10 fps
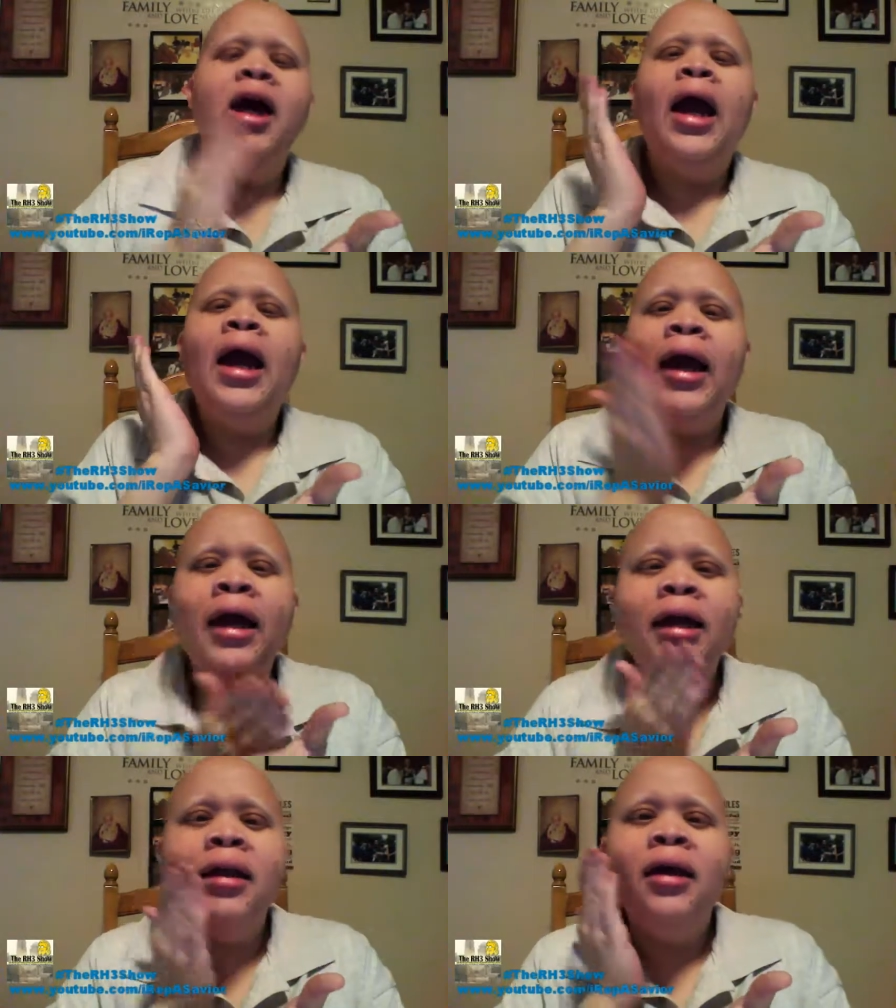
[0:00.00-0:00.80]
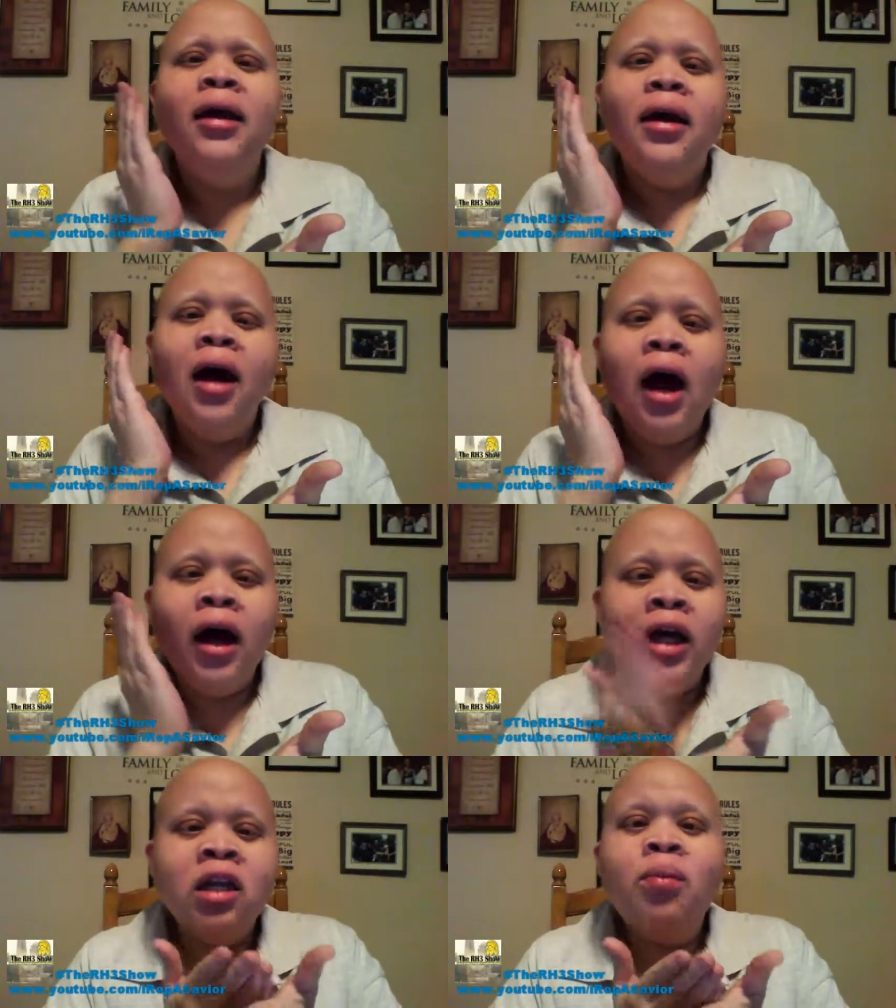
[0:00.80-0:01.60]
and uh,
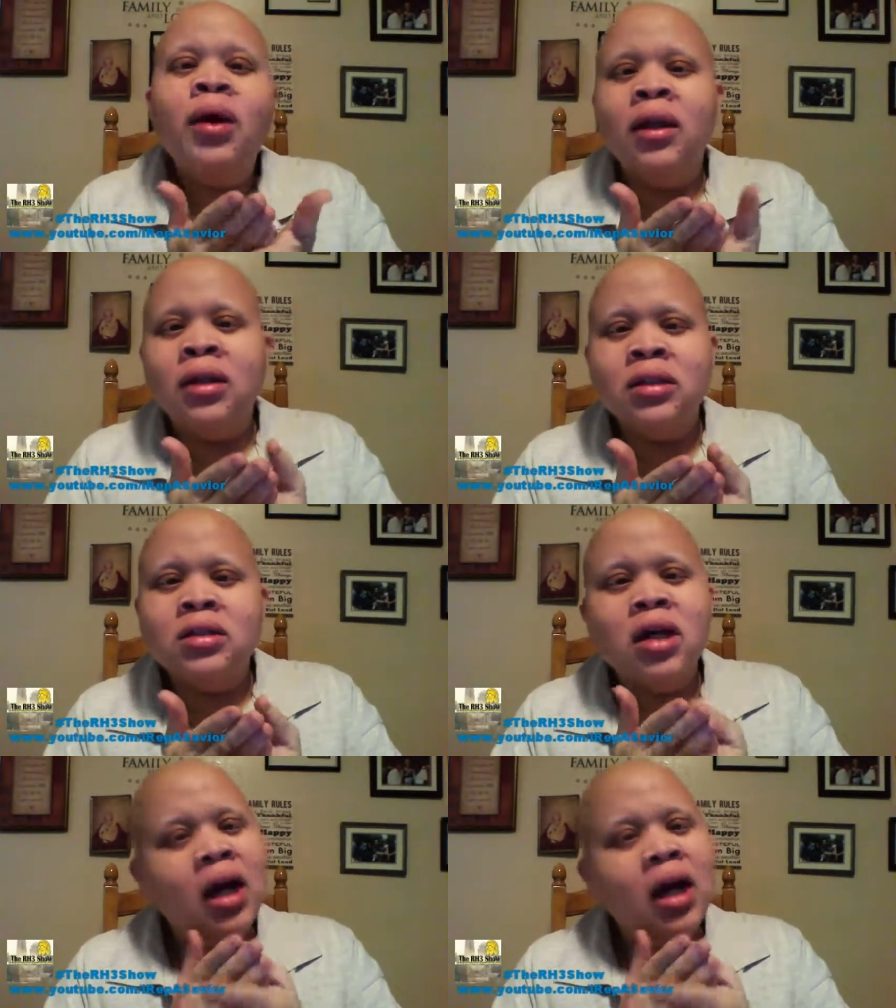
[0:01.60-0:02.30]
independence.